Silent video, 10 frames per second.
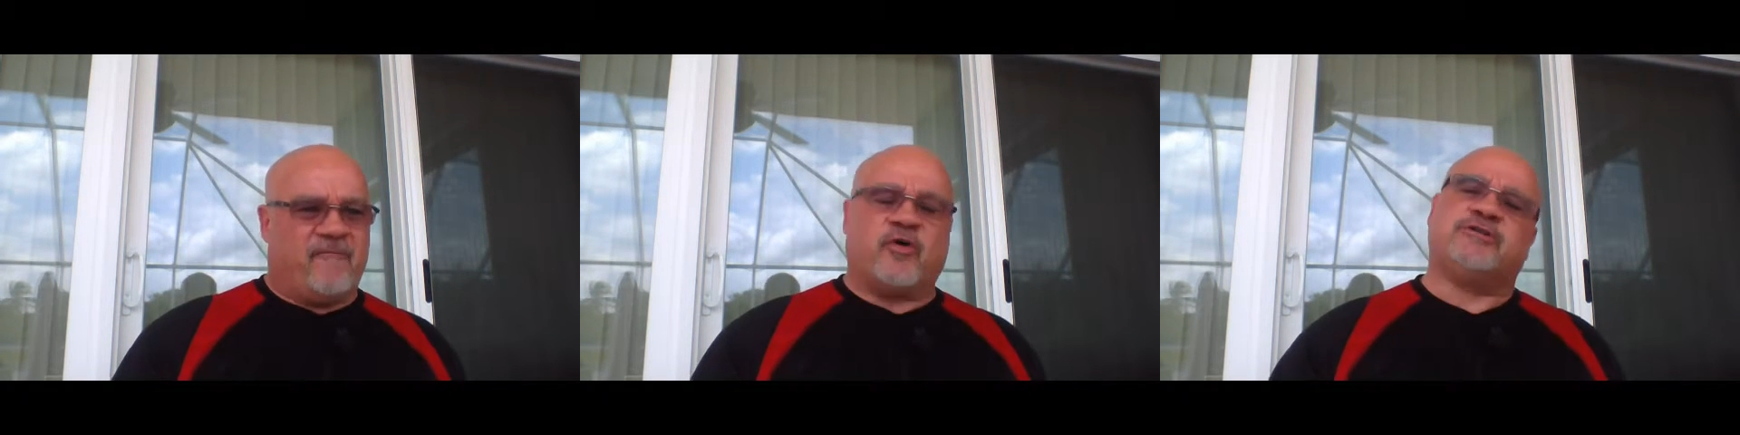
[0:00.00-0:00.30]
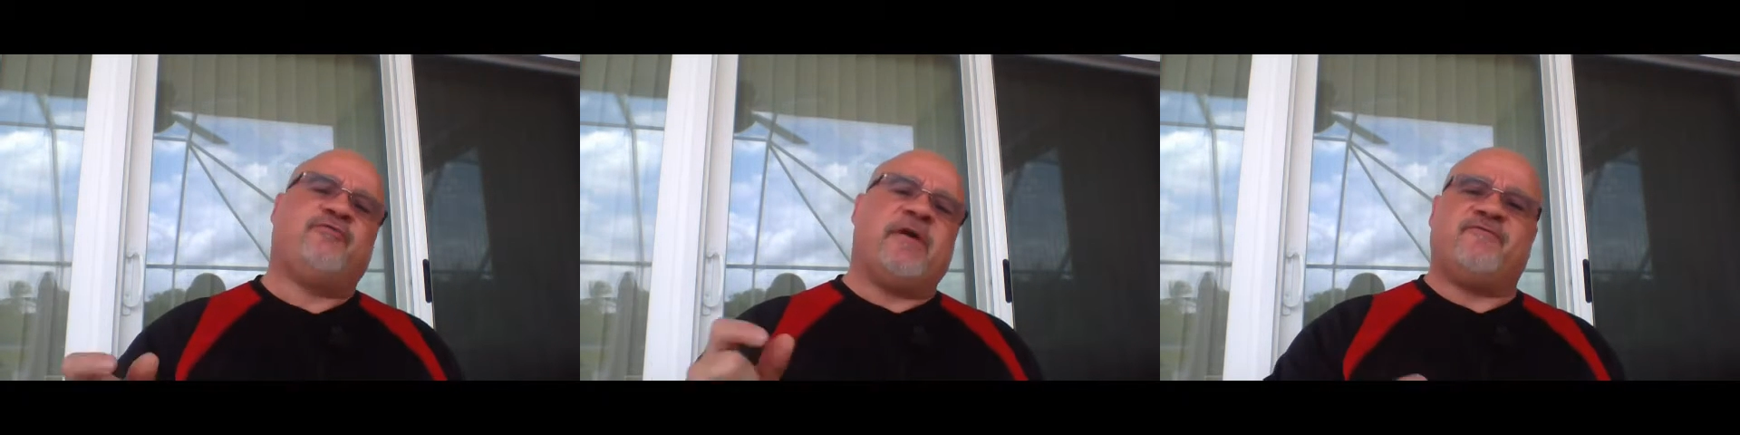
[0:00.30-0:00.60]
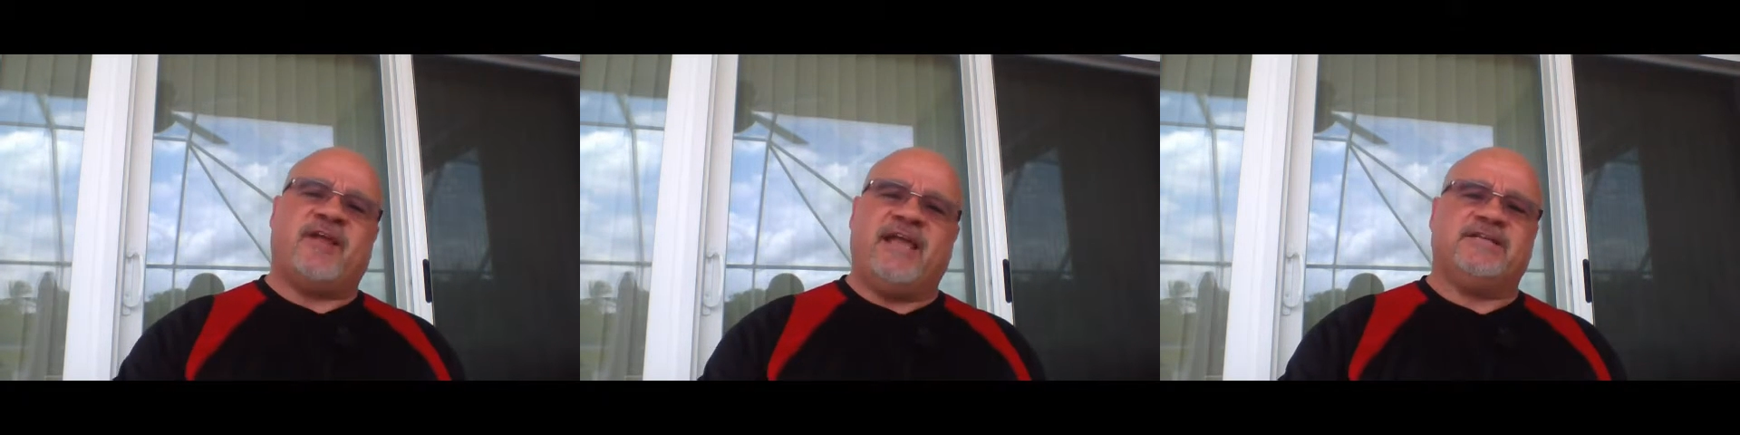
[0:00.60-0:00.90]
Verse
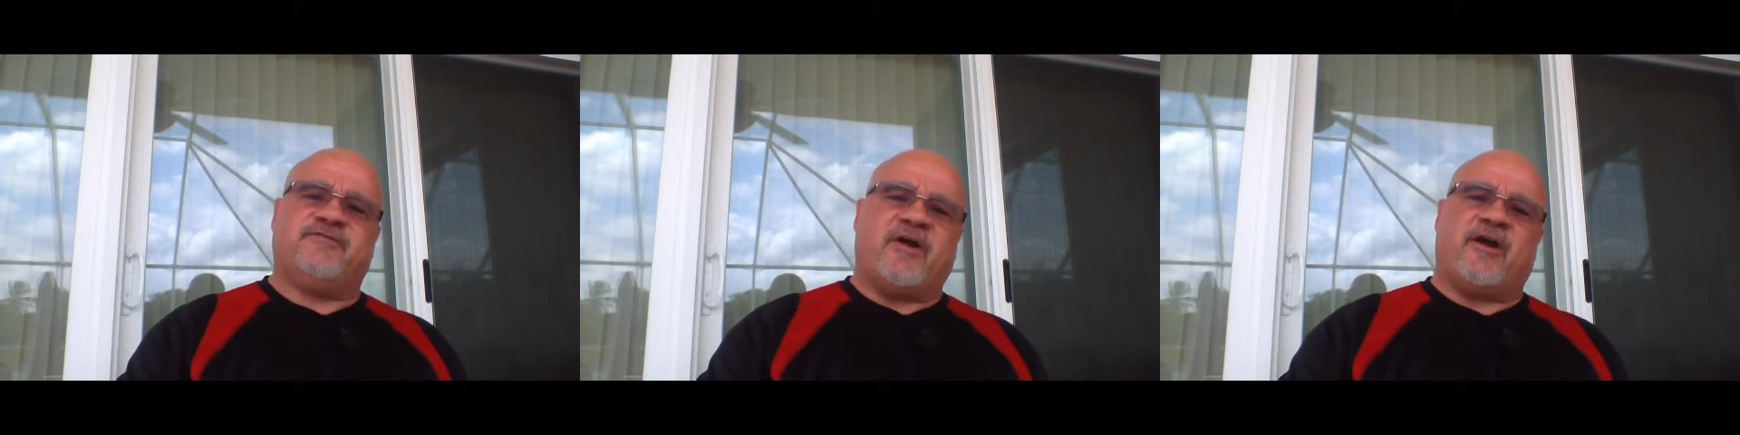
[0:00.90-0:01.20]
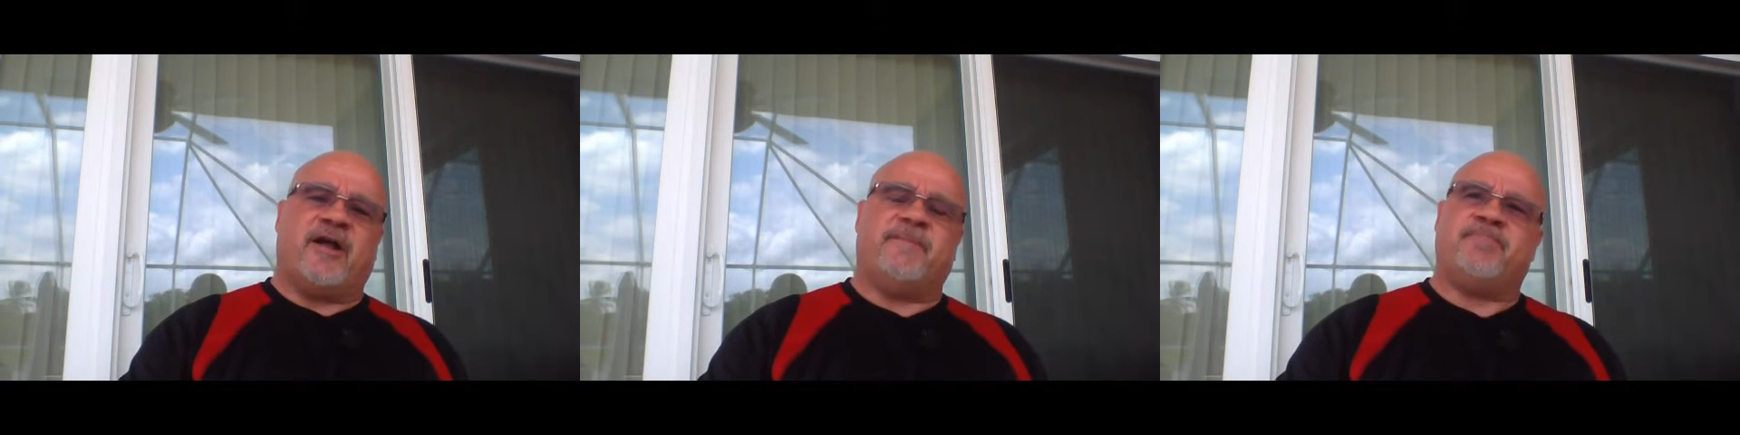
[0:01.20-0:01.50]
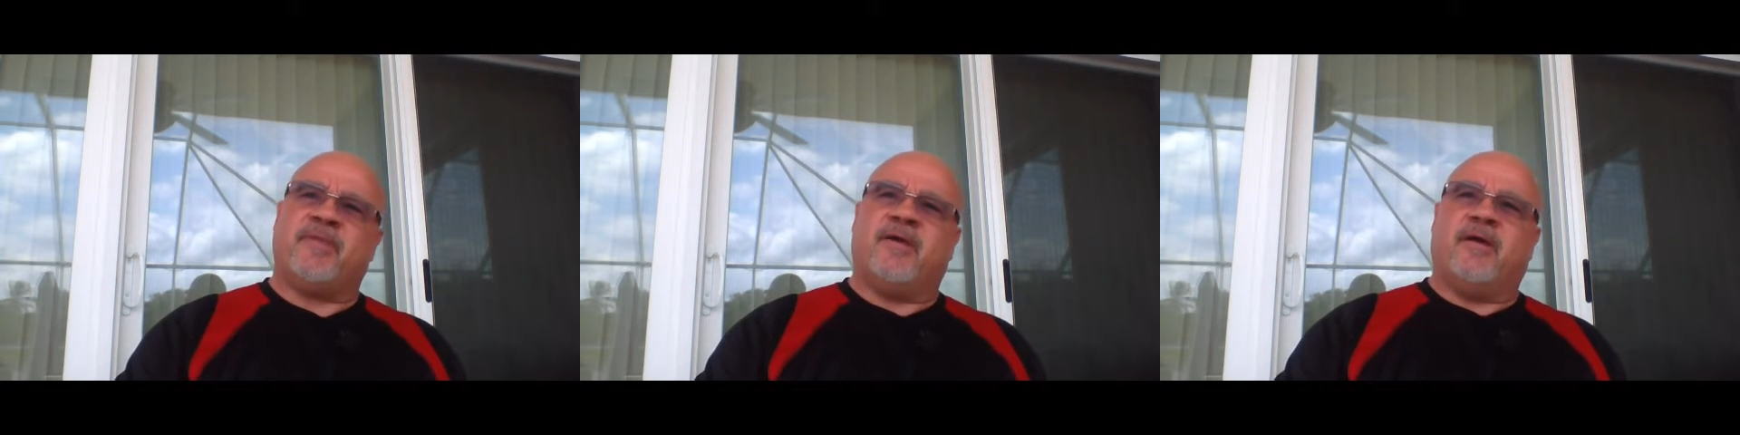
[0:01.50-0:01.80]
15 is very
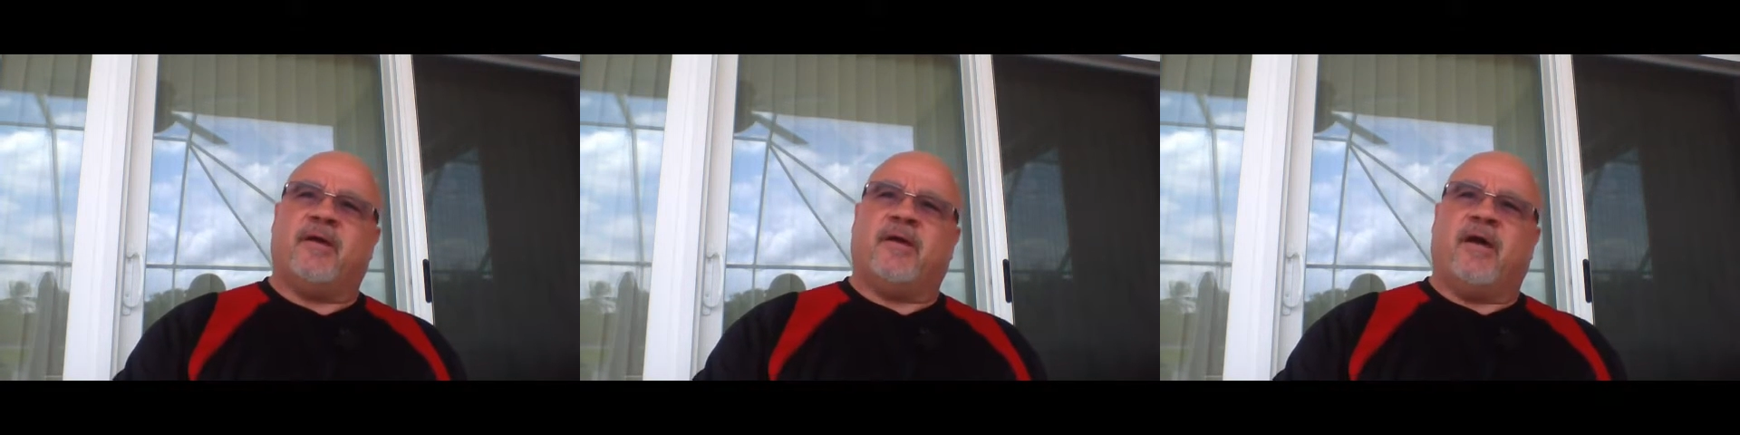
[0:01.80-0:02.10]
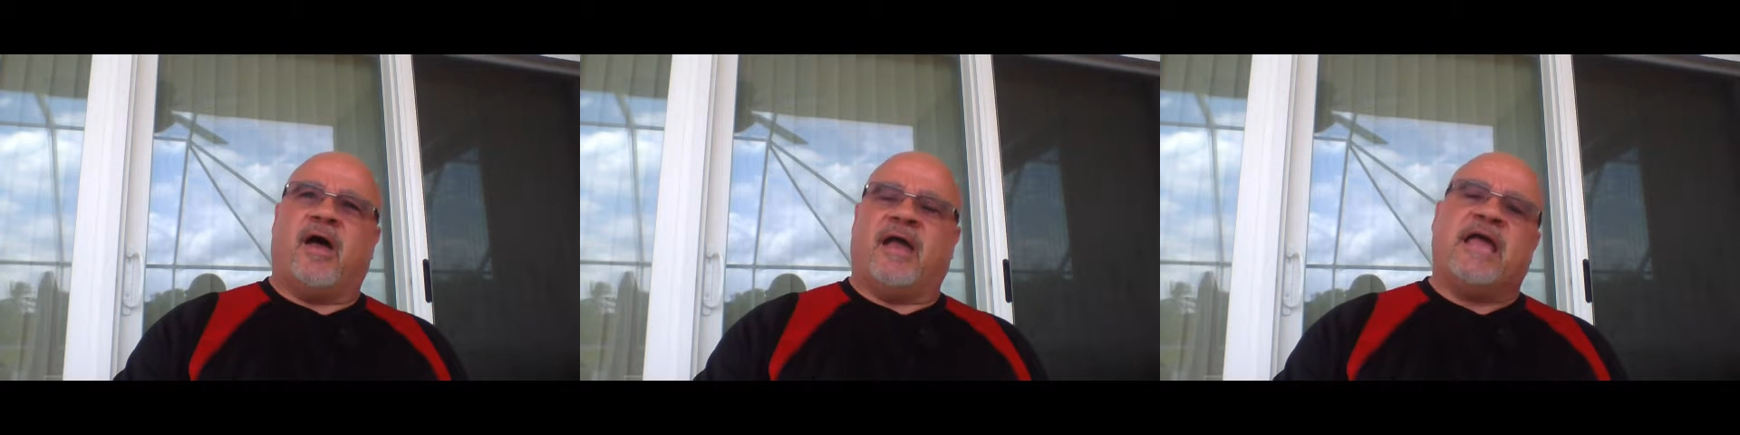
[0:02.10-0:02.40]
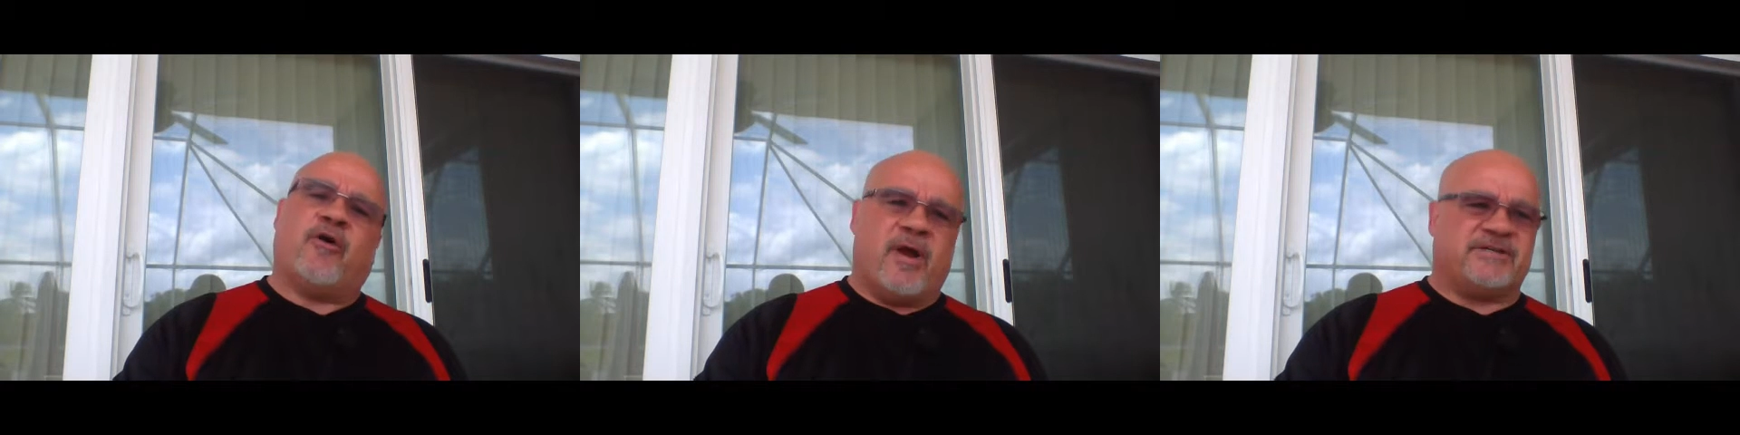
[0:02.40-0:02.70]

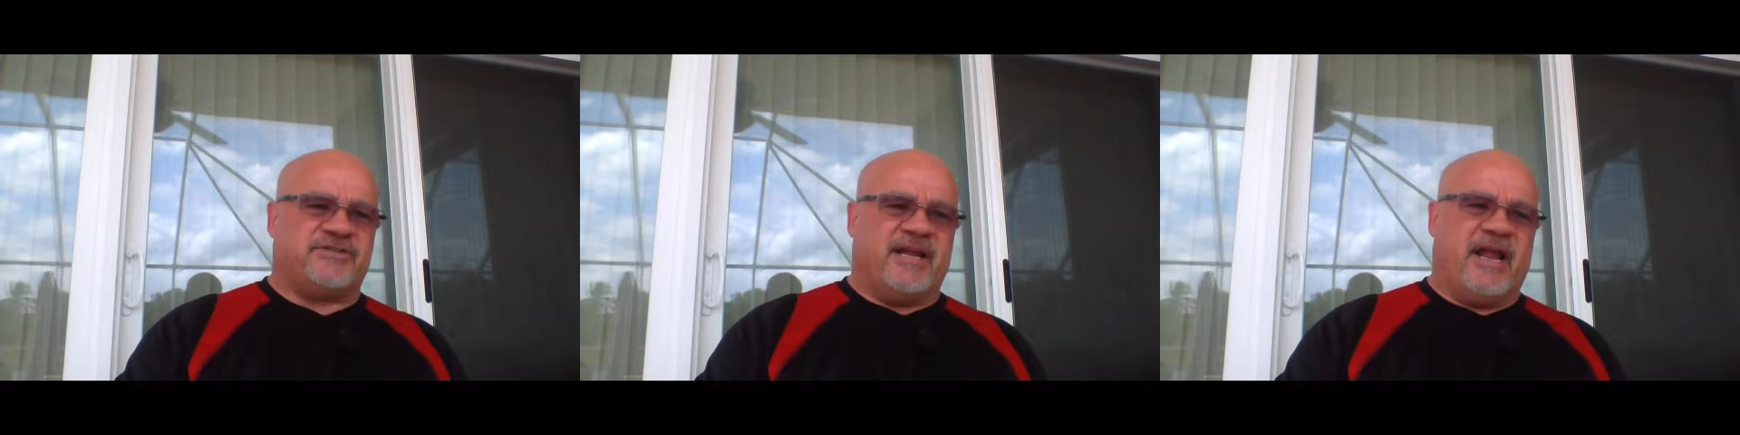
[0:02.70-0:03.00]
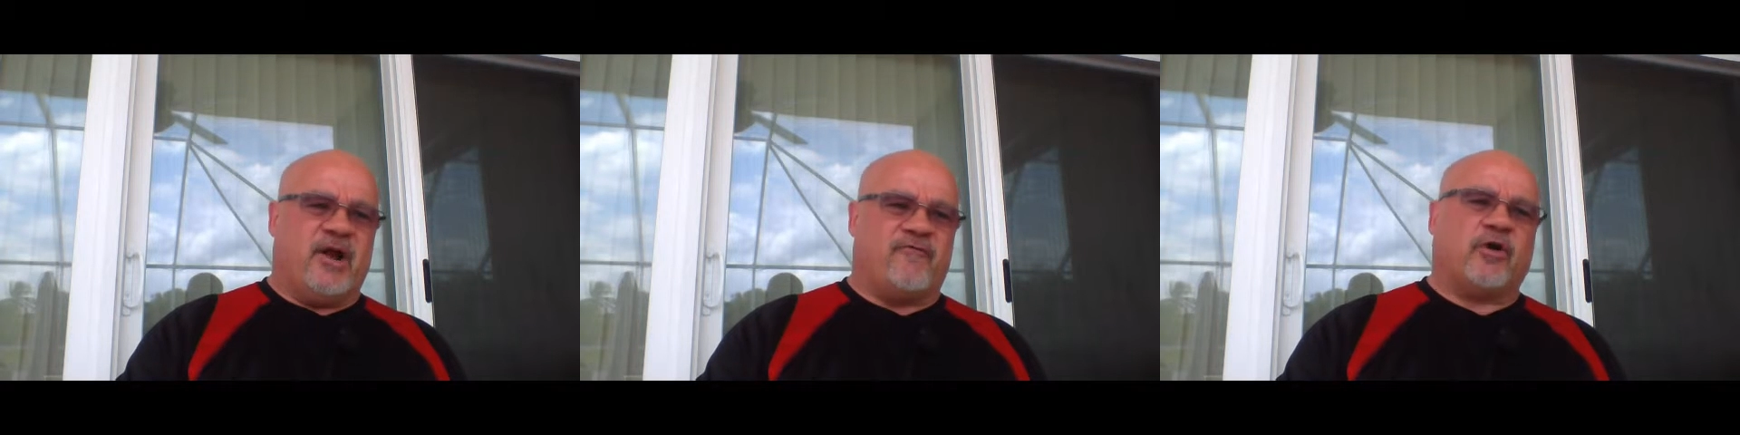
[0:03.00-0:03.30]
interesting here.